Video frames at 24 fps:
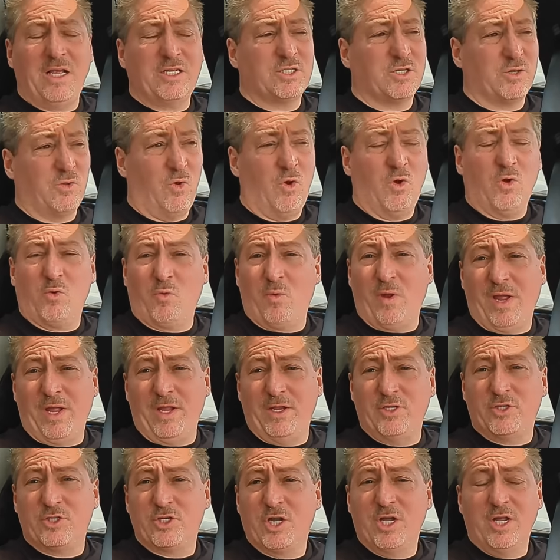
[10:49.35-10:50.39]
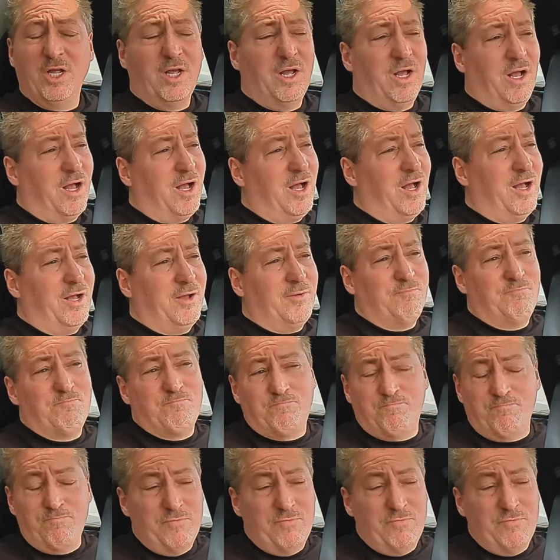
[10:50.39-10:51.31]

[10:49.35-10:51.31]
S long range uh,